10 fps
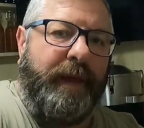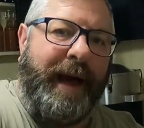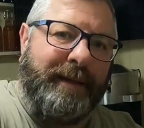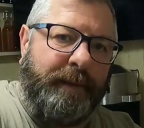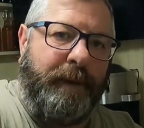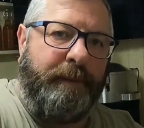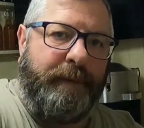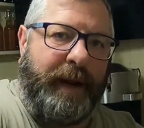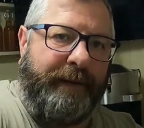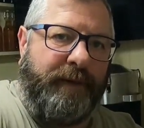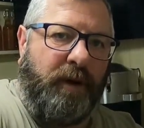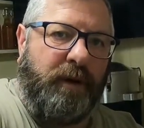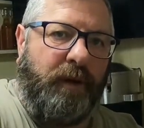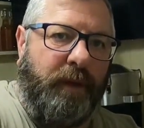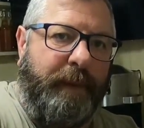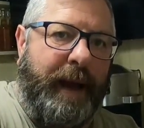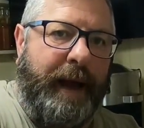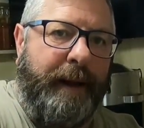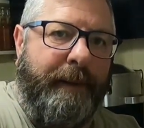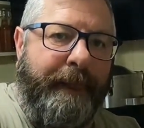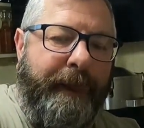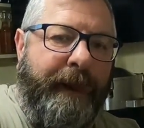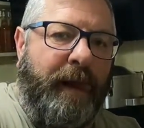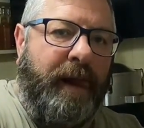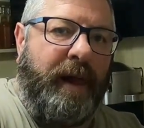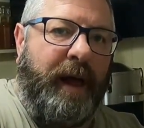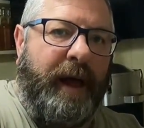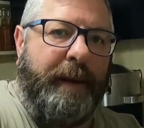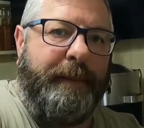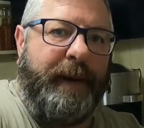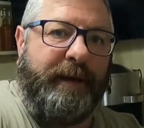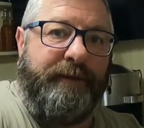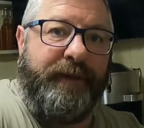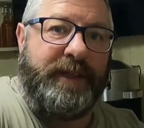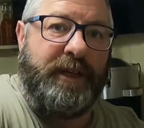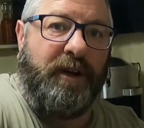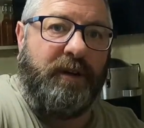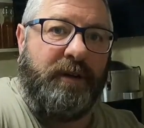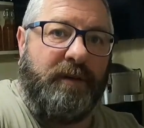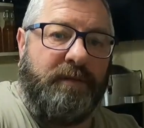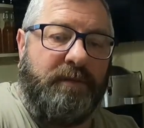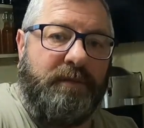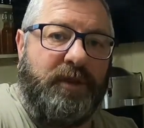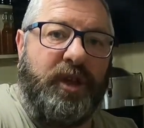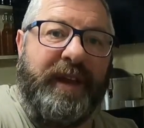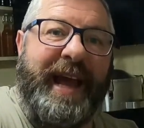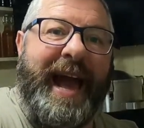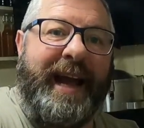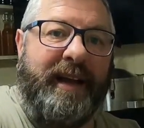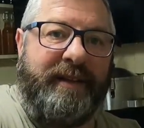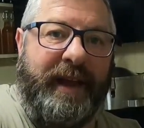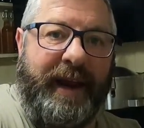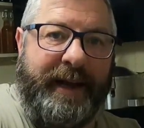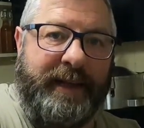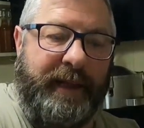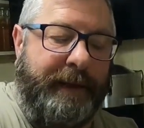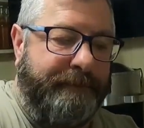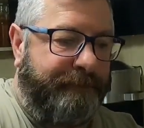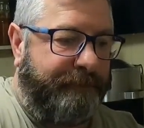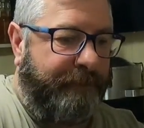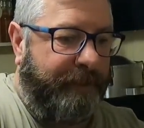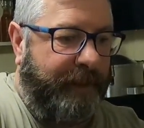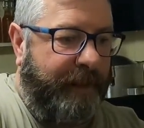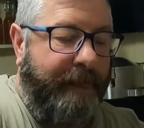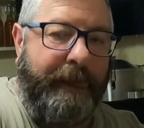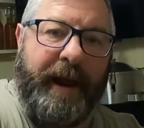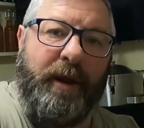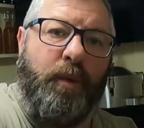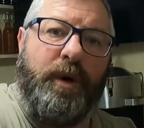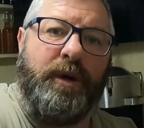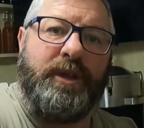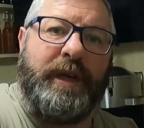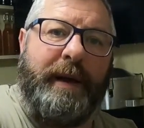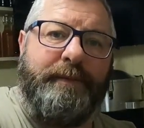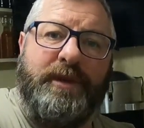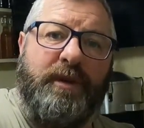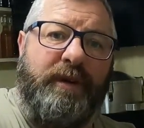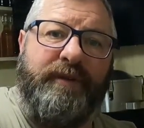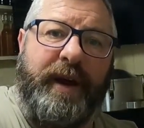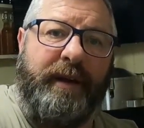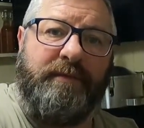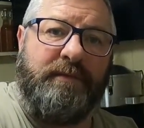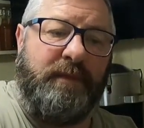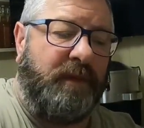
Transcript: The hand pump that I've got on the bar, I fit it on to the keg directly, and it works absolutely fine.